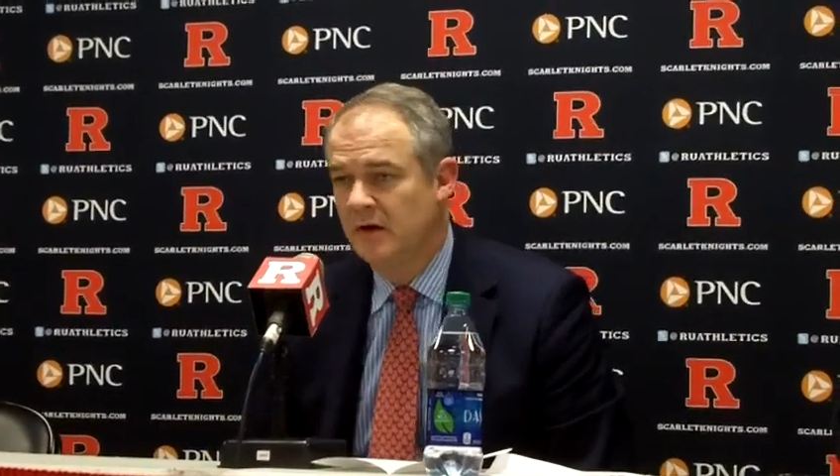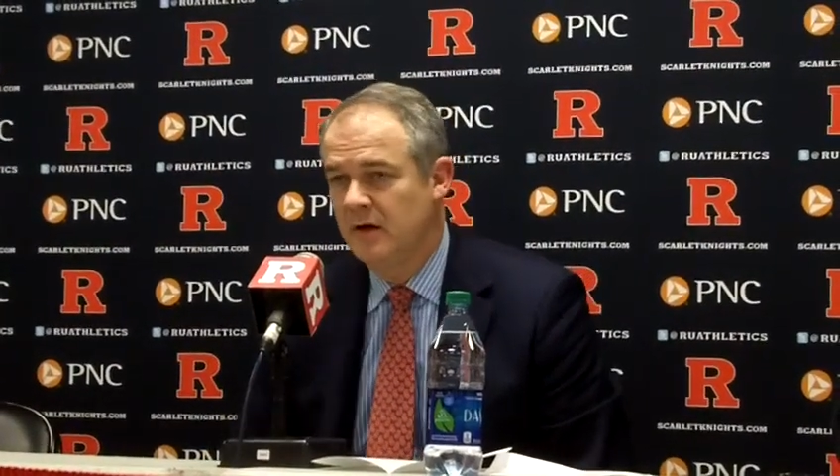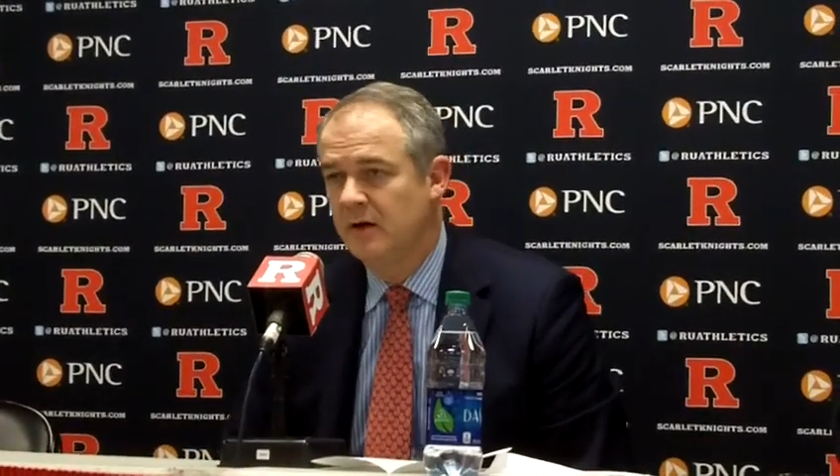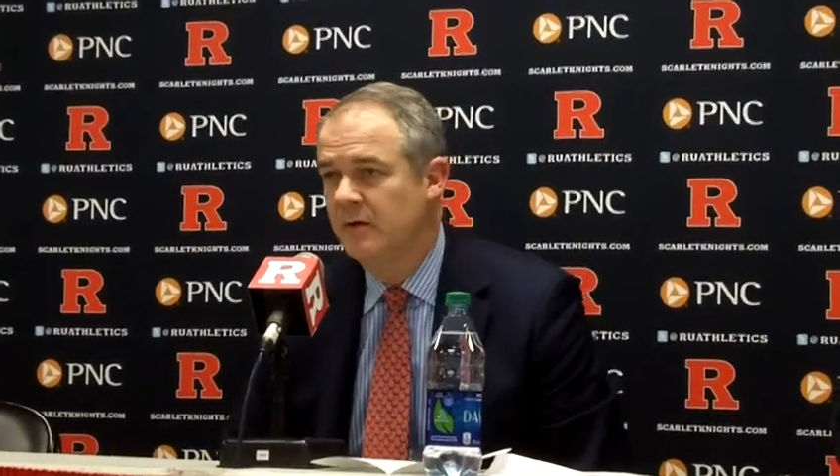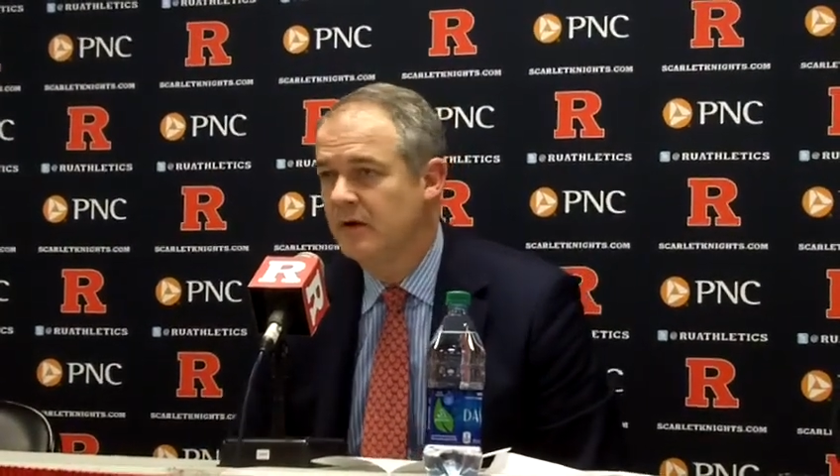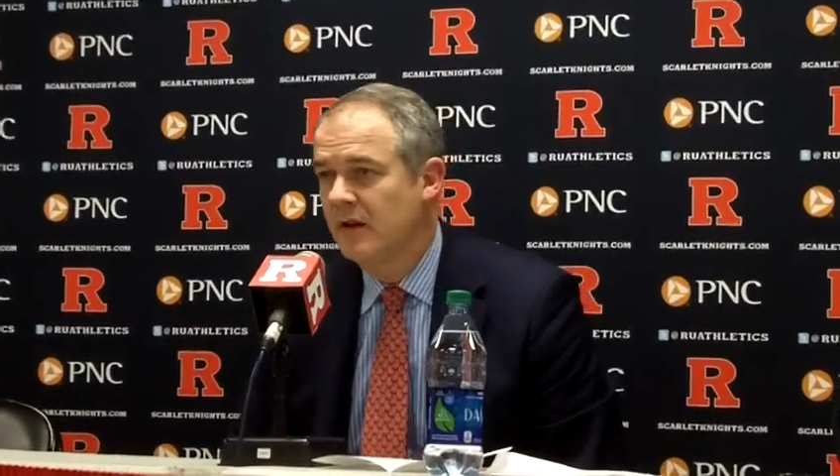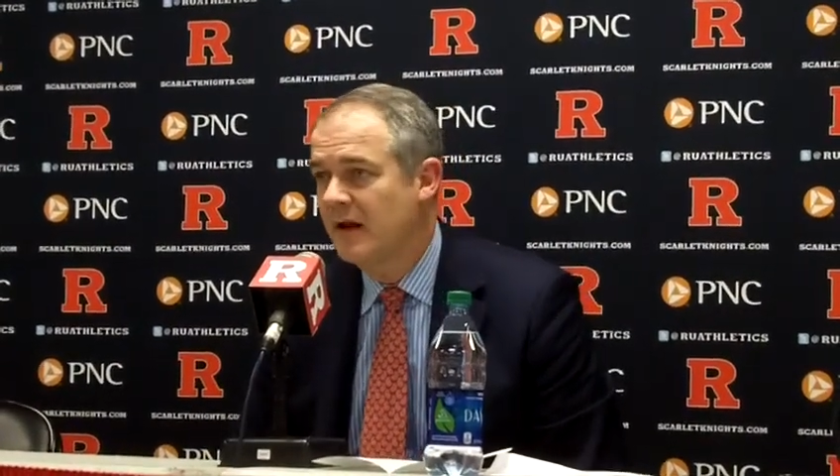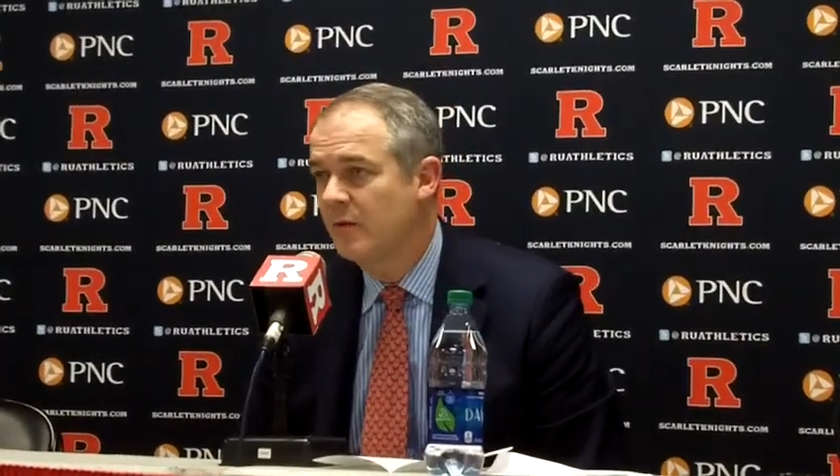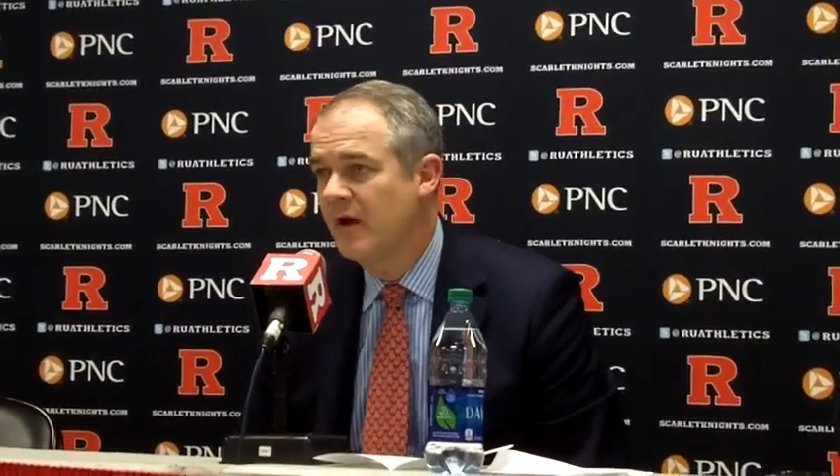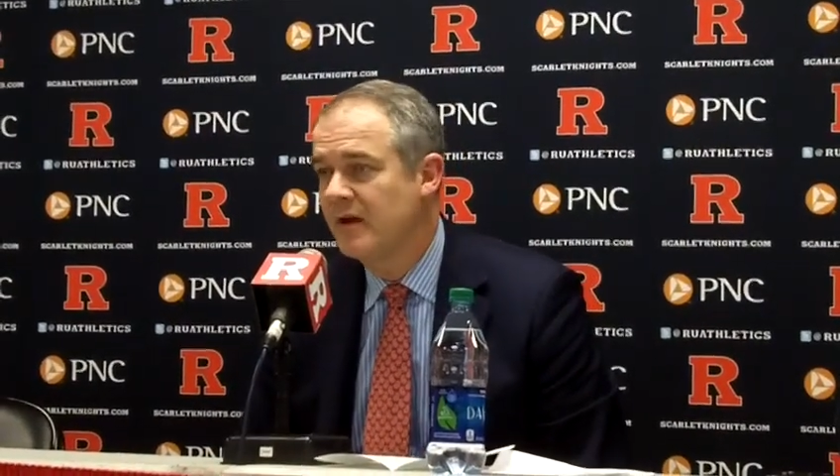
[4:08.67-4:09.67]
uh, in a
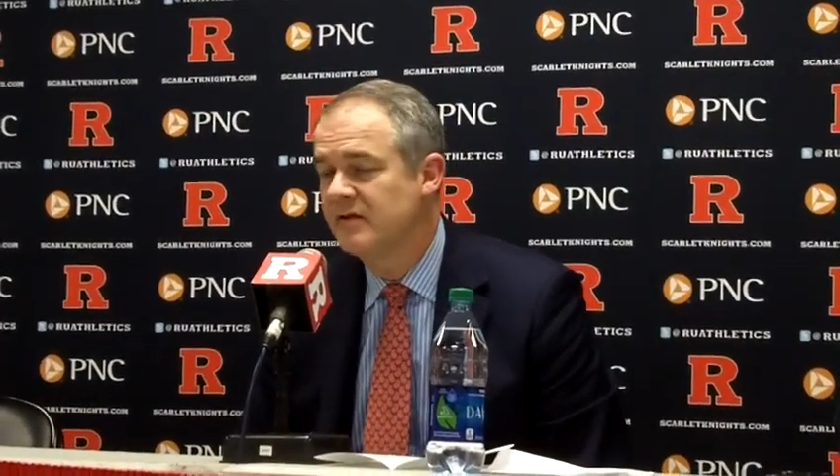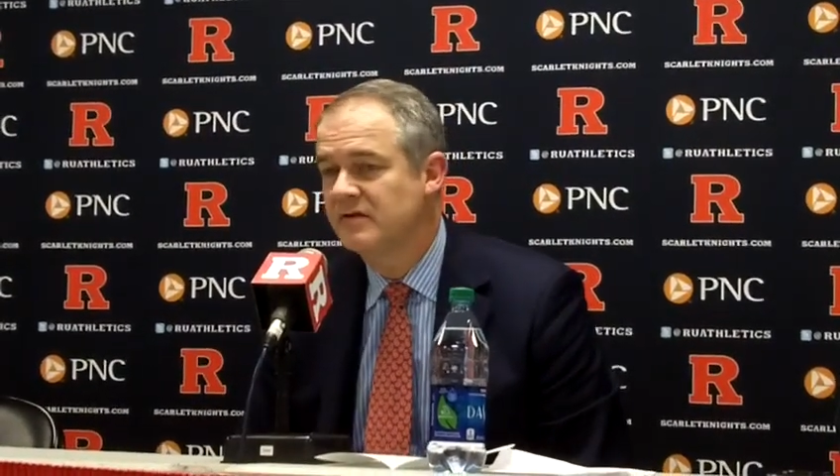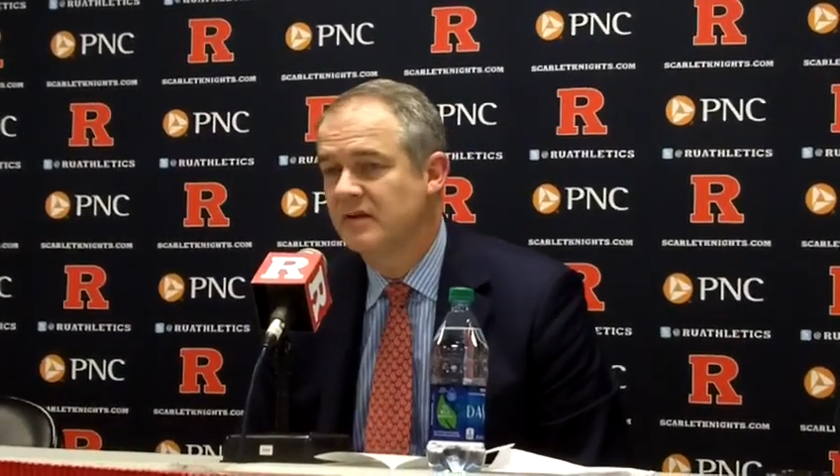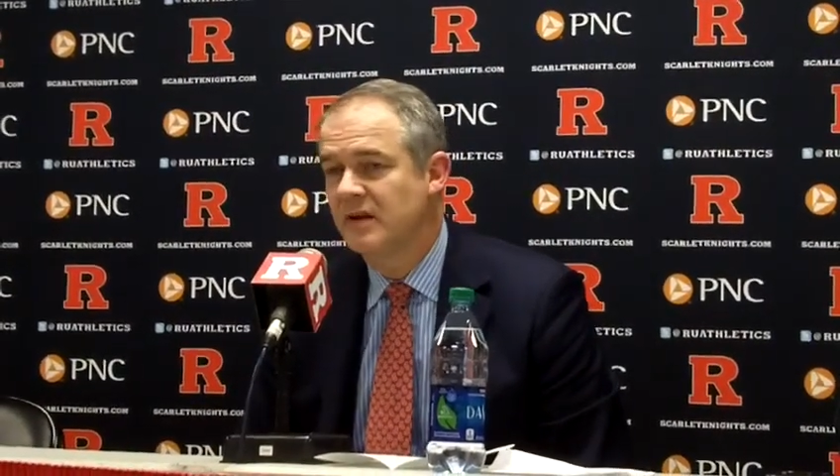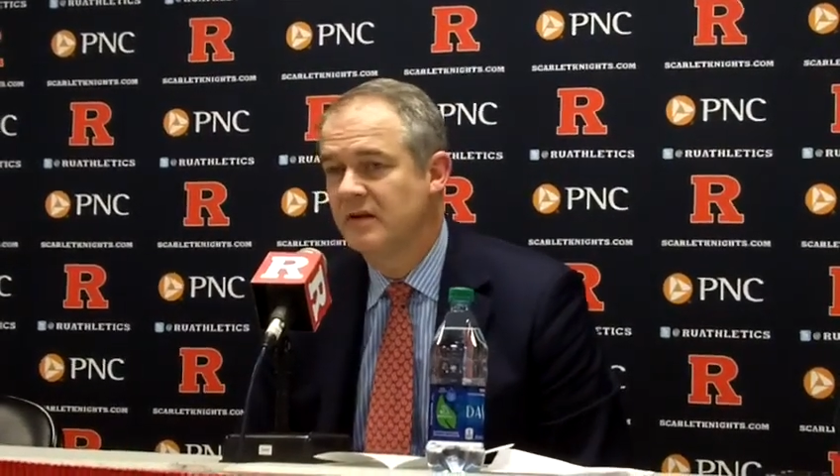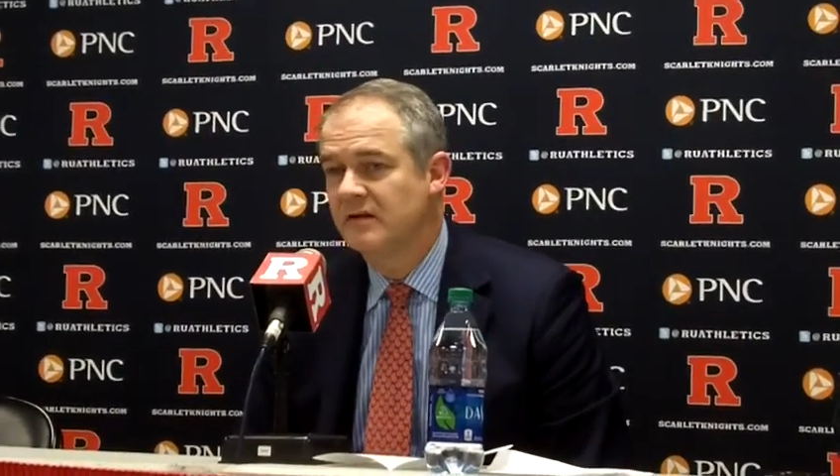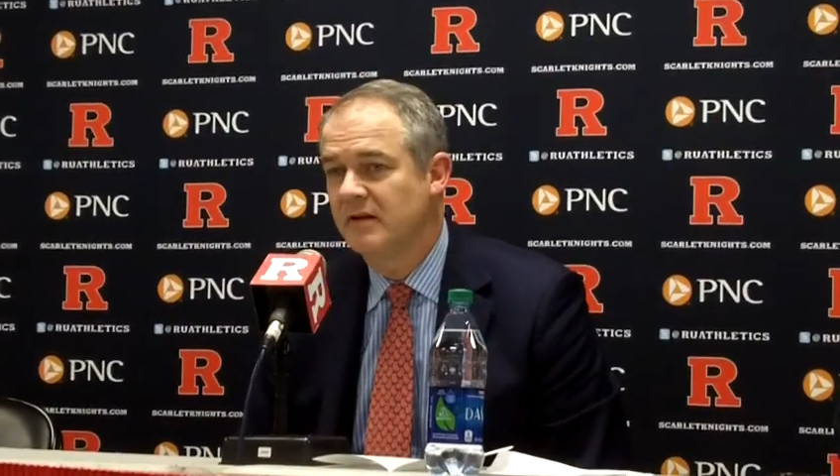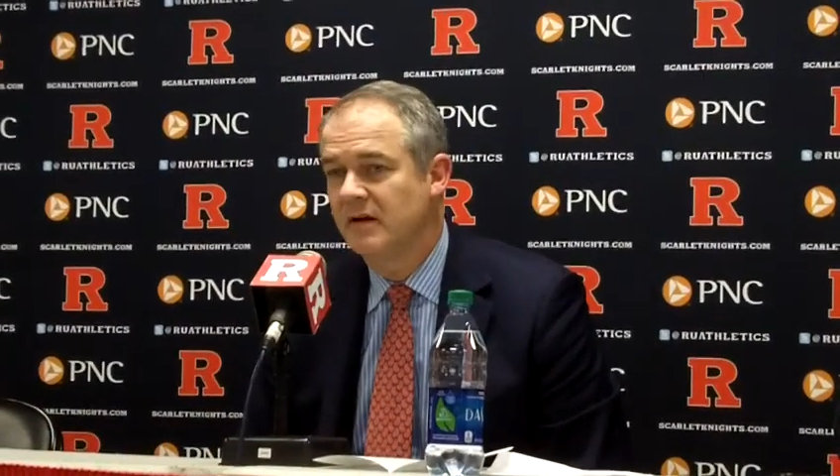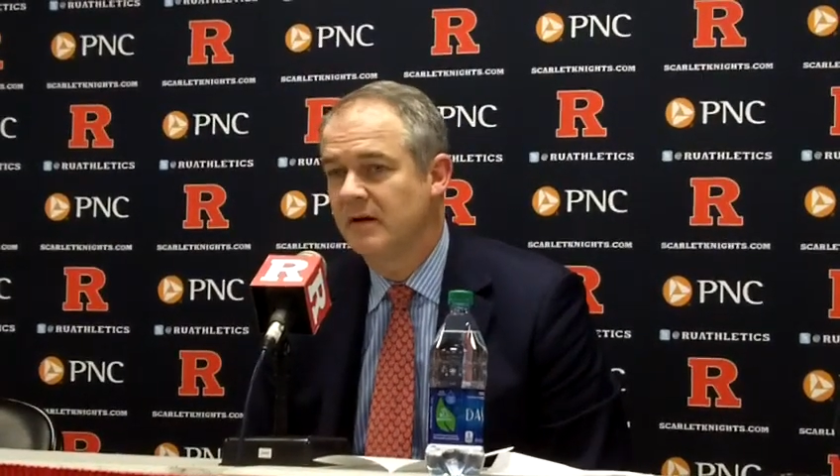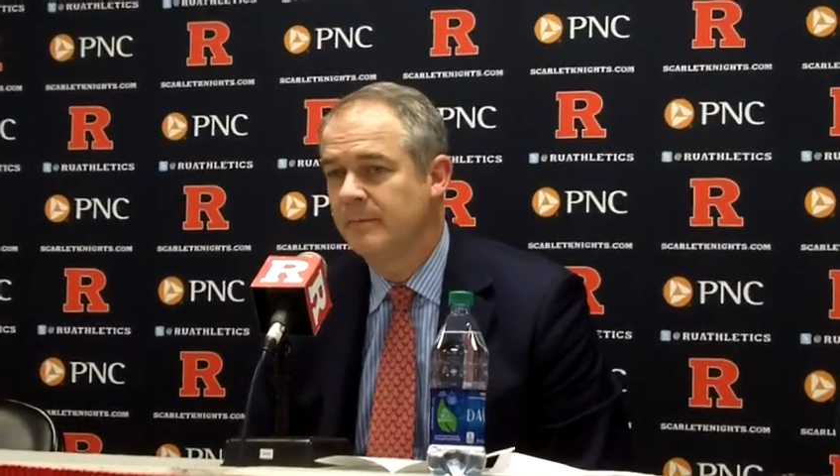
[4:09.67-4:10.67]
lot of ways,
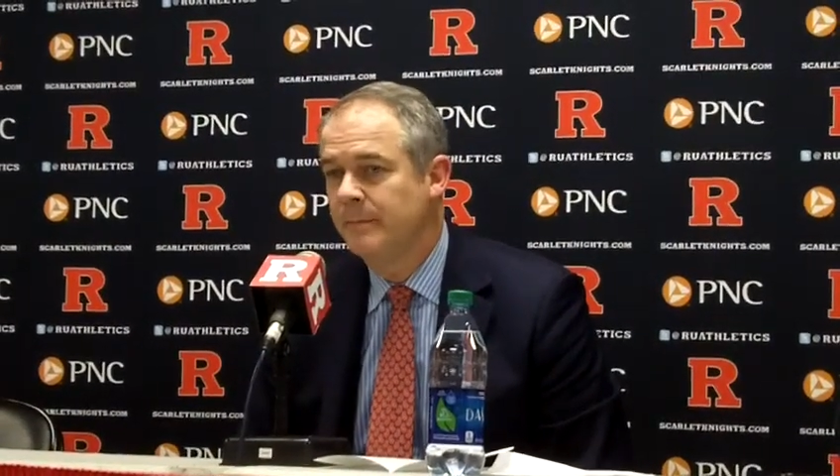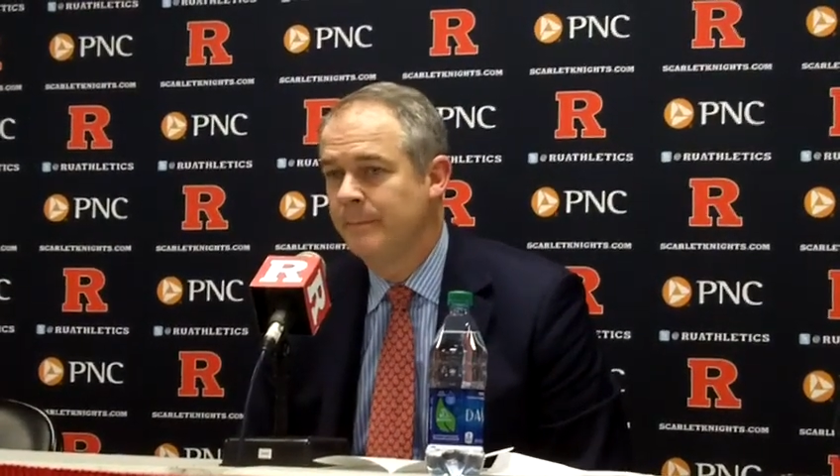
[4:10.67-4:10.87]
and, uh,